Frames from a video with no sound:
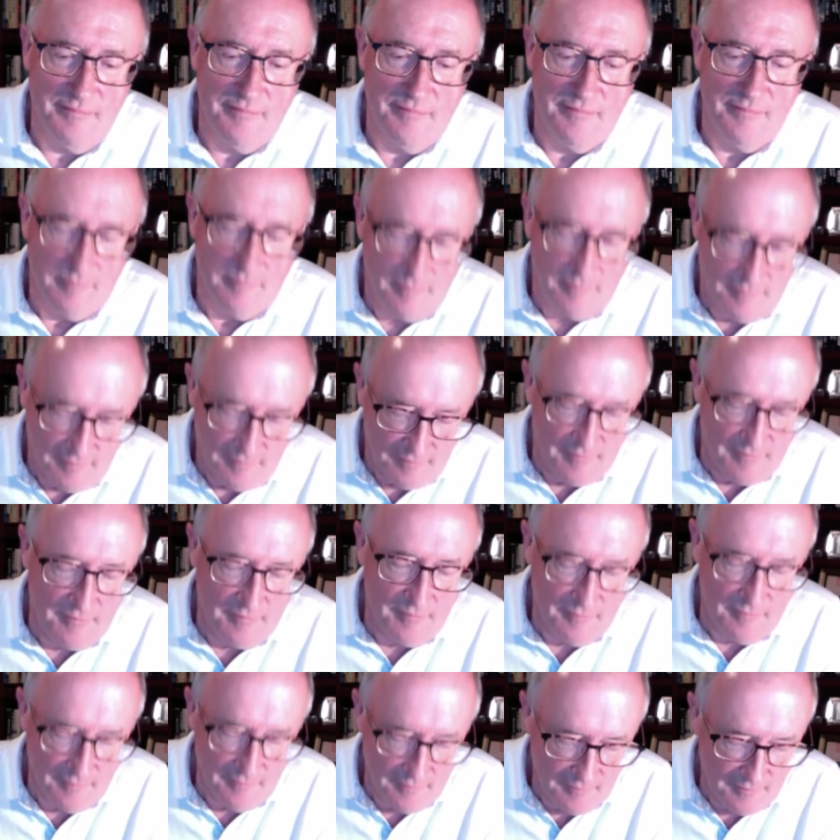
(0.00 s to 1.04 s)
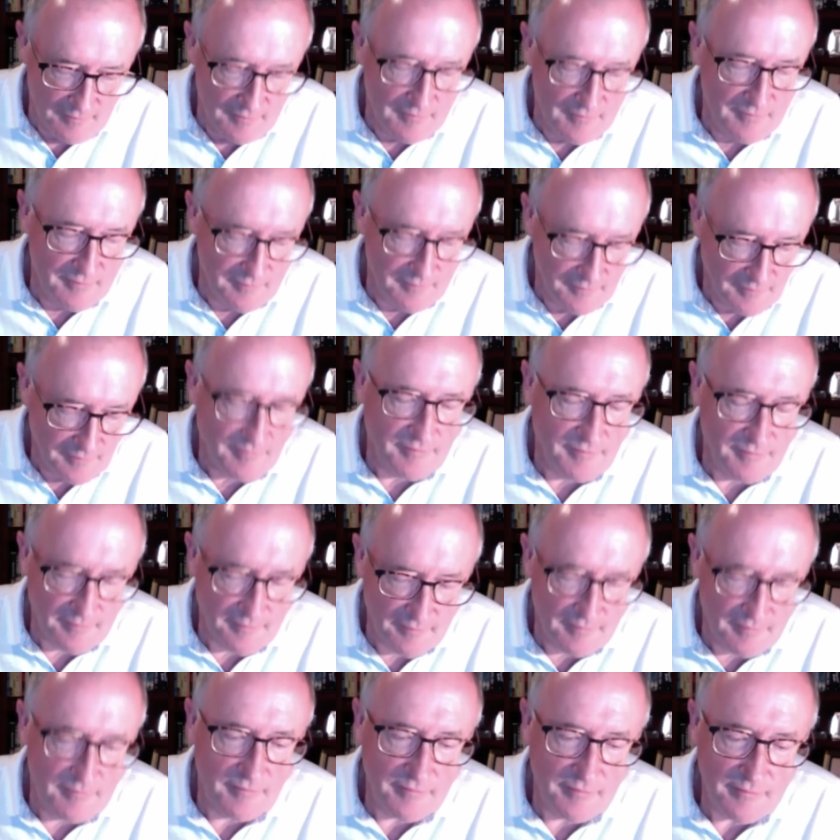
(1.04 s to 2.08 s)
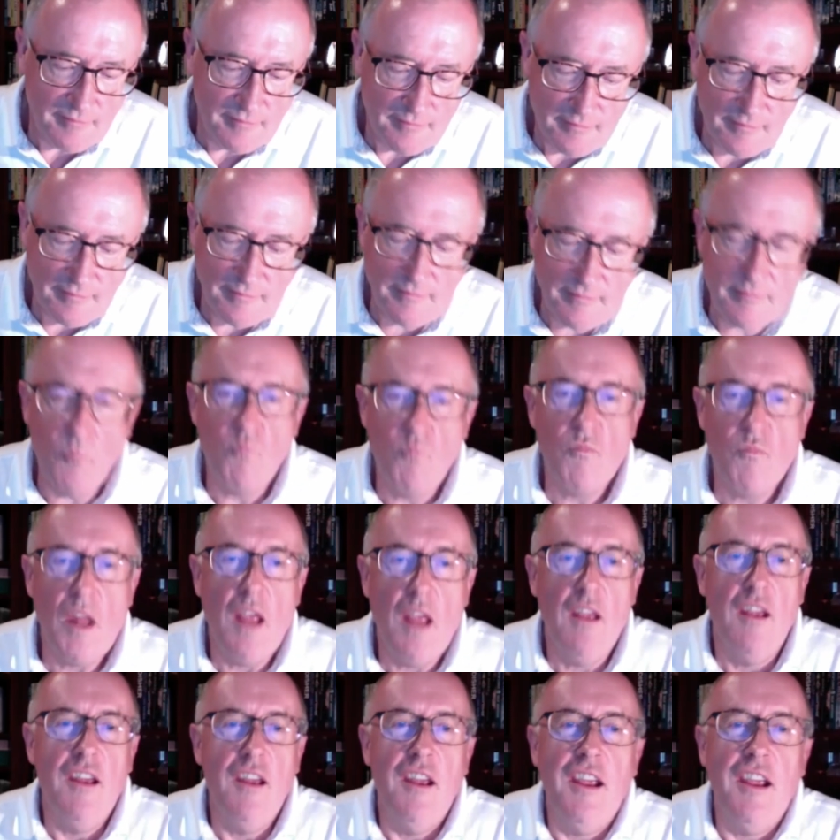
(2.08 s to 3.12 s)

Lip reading: within pregnancy. So if you've